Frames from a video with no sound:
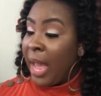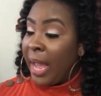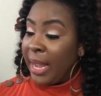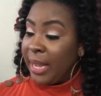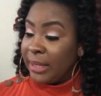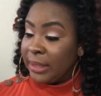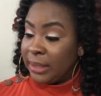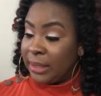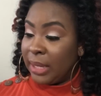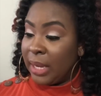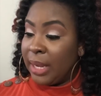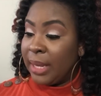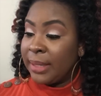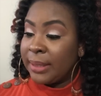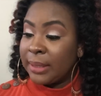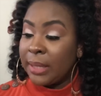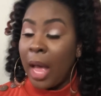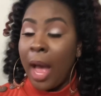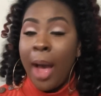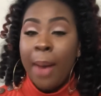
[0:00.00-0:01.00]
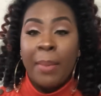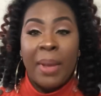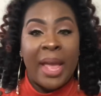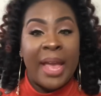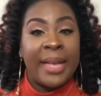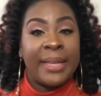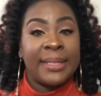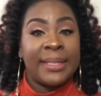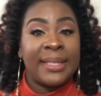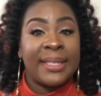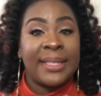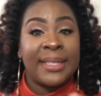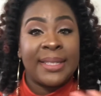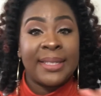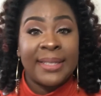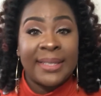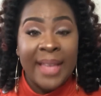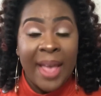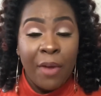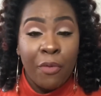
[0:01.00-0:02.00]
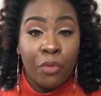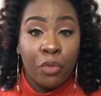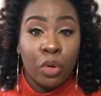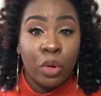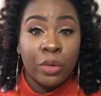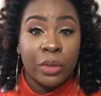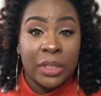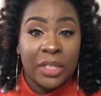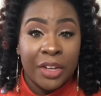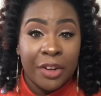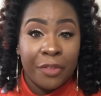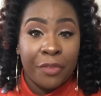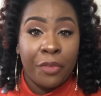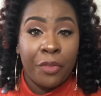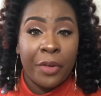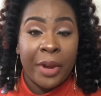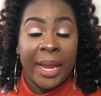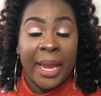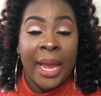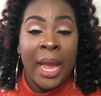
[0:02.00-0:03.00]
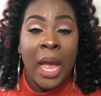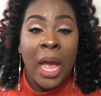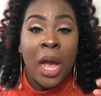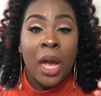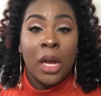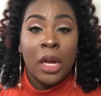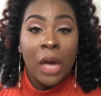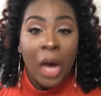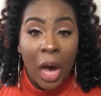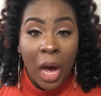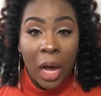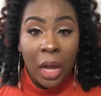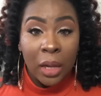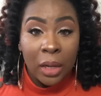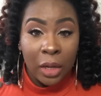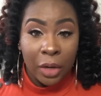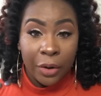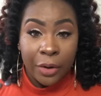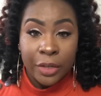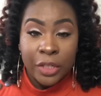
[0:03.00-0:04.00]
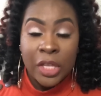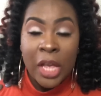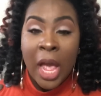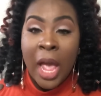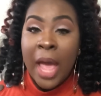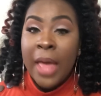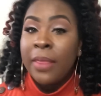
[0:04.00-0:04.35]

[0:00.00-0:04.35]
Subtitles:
It does come in several different colors.